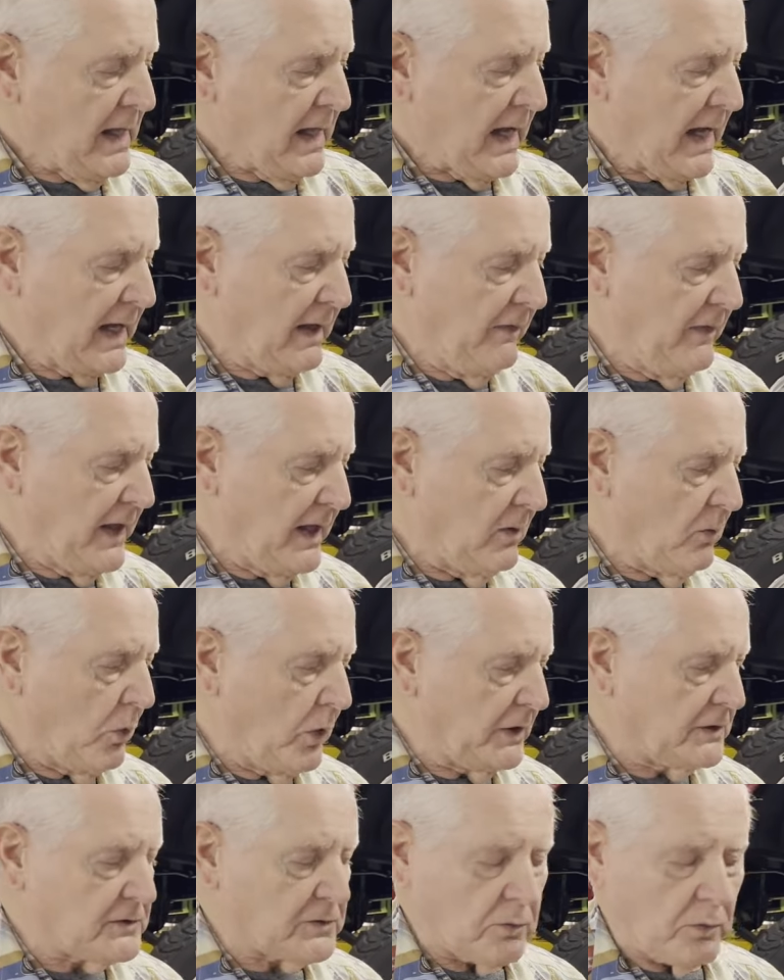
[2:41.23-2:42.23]
And then
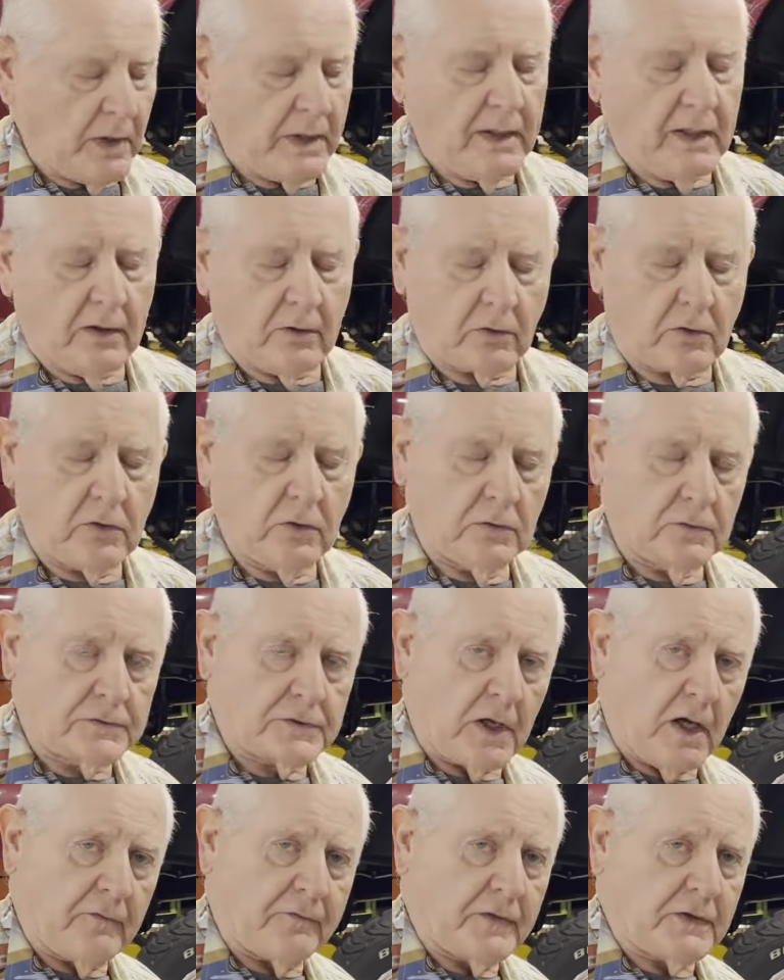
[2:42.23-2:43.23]
once the radiator
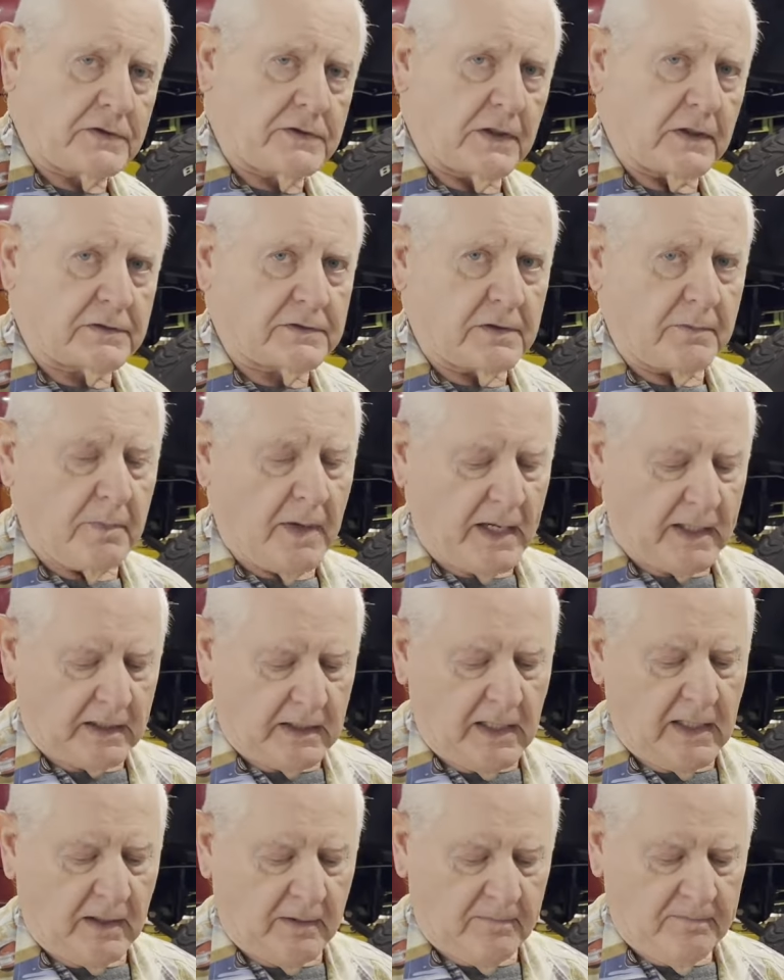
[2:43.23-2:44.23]
cools off, it sucks it back
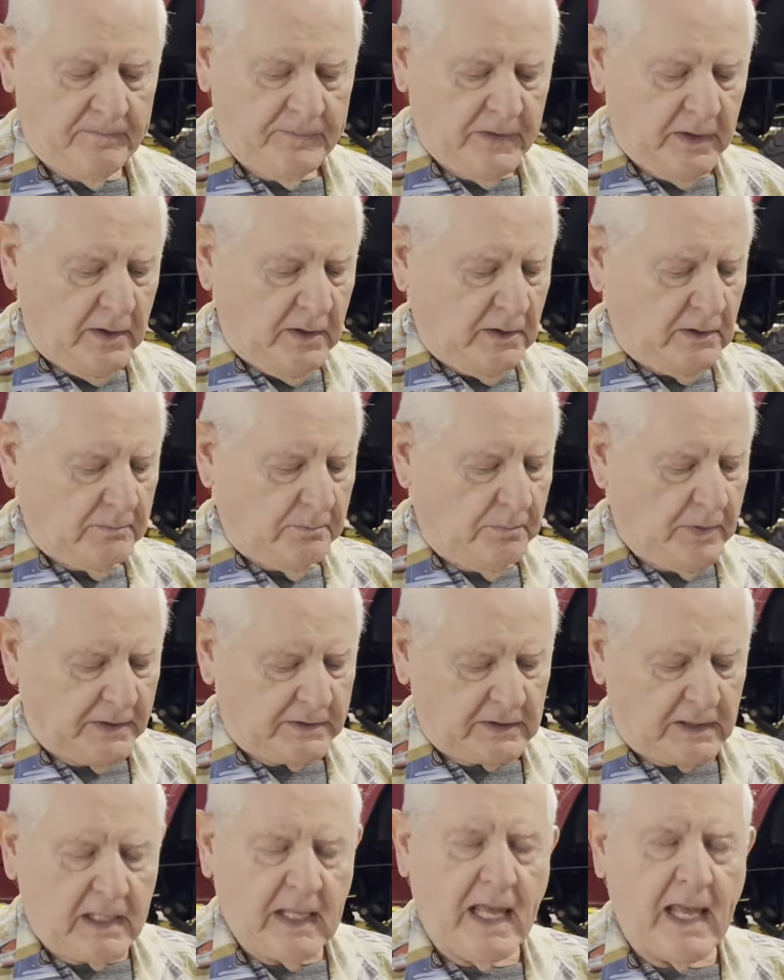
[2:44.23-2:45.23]
in.
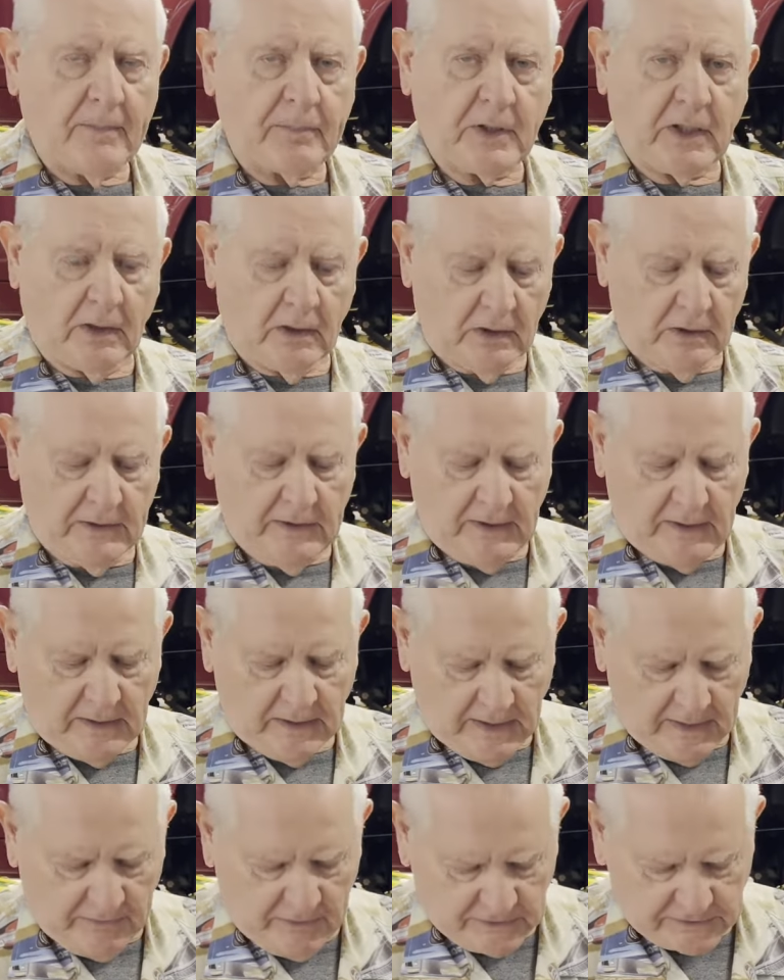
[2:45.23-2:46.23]
But the cap can leak,
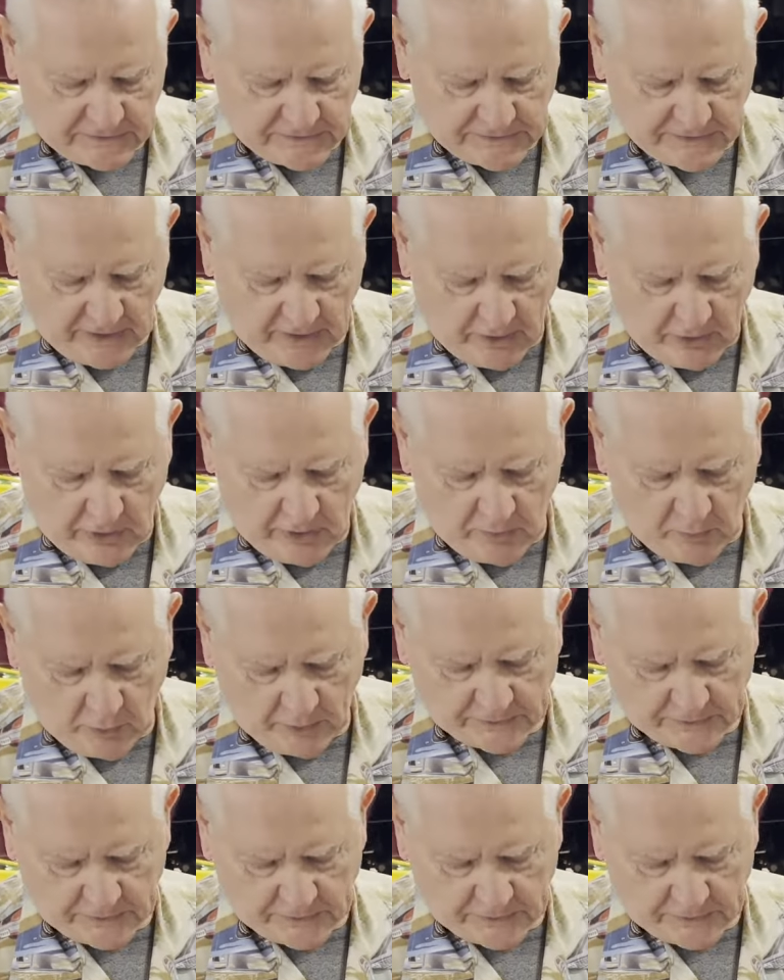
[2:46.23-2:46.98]
and this is the area where